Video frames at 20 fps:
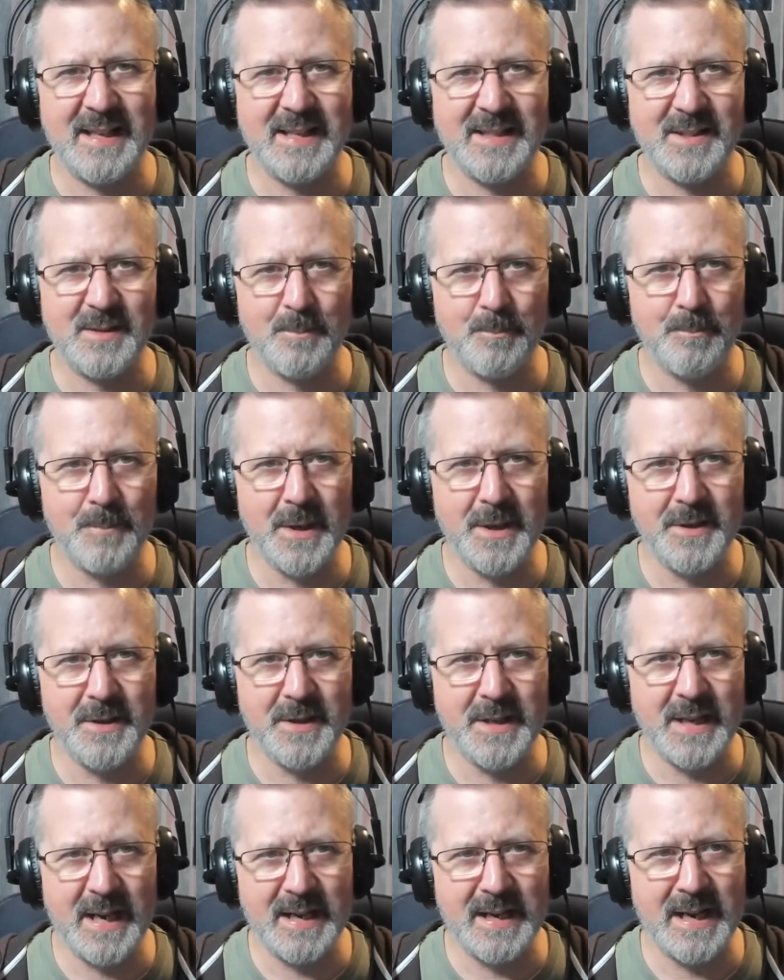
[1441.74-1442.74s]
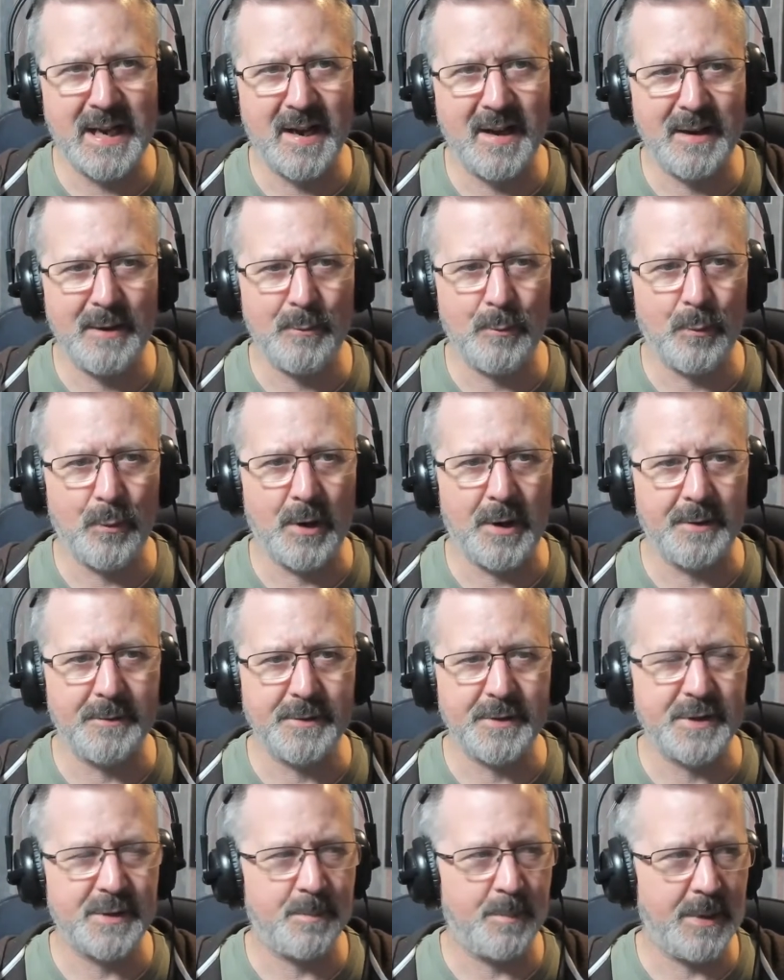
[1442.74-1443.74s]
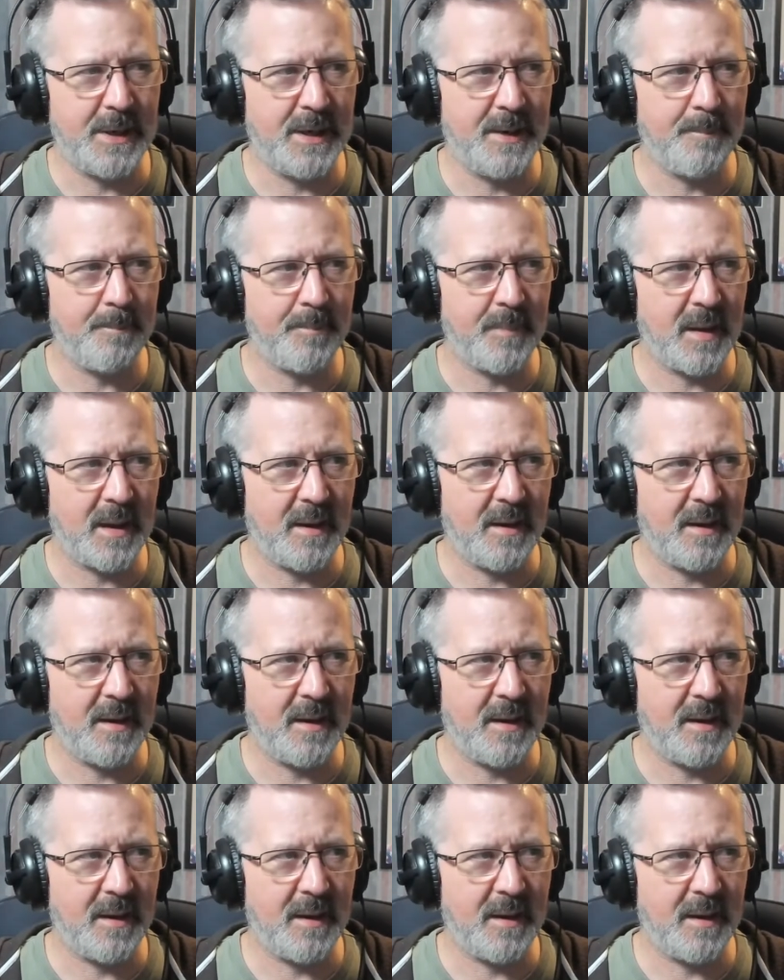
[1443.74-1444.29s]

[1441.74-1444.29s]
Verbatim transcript: these Monday night ones, but